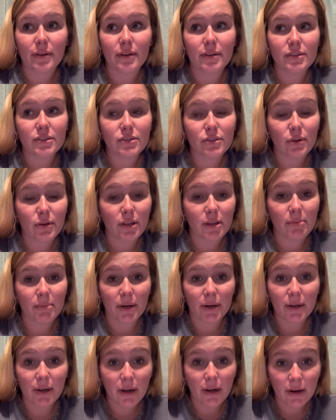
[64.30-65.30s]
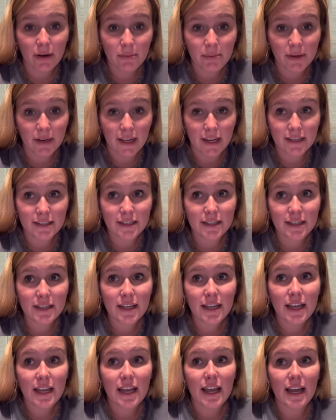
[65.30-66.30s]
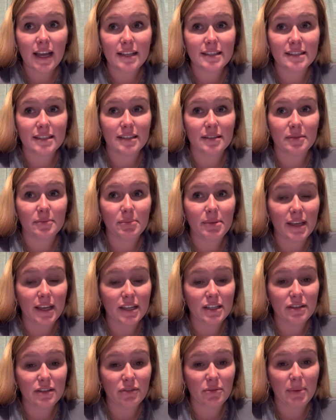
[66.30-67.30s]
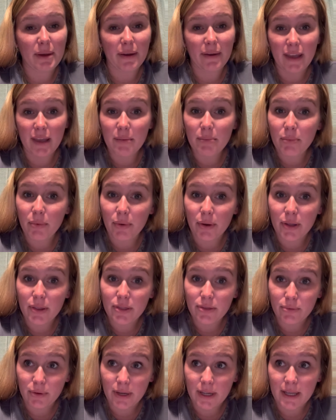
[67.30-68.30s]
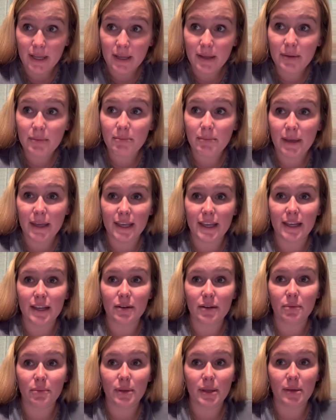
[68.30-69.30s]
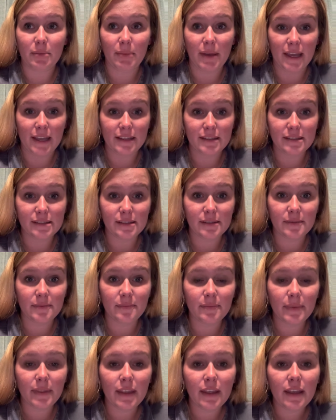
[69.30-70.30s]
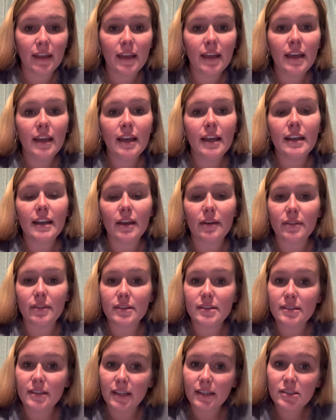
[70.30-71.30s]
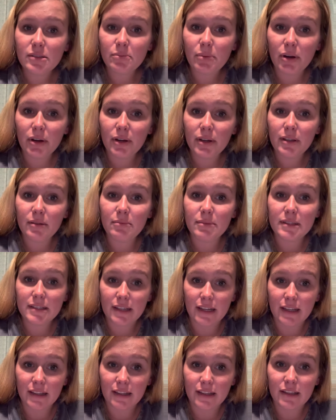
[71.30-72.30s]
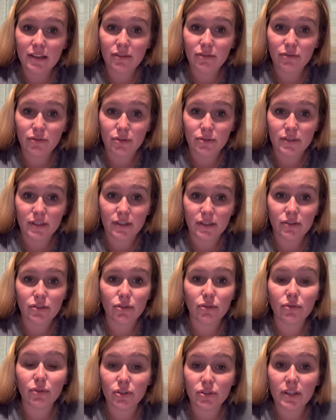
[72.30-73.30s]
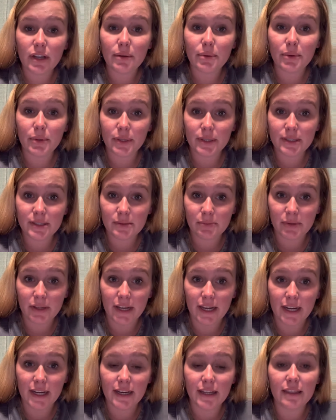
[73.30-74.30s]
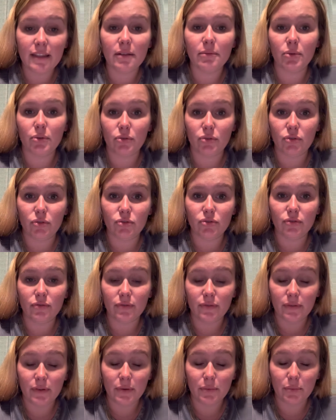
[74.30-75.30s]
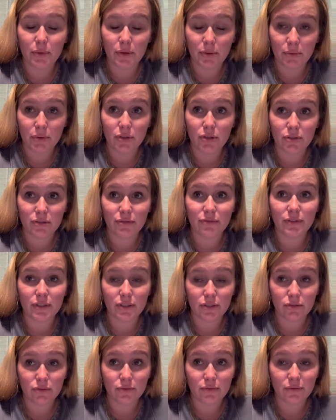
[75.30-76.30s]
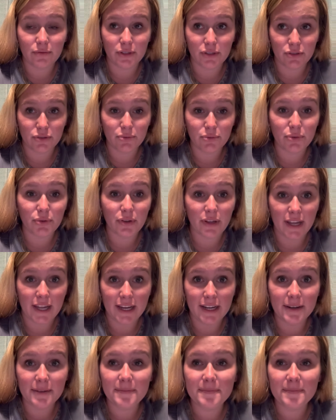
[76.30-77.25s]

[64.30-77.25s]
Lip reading: sodium bicarbonate has a pH of about 8.3, making it a weak base. Now, this next part can be slightly confusing, so first I will explain and then we will use a visual aid.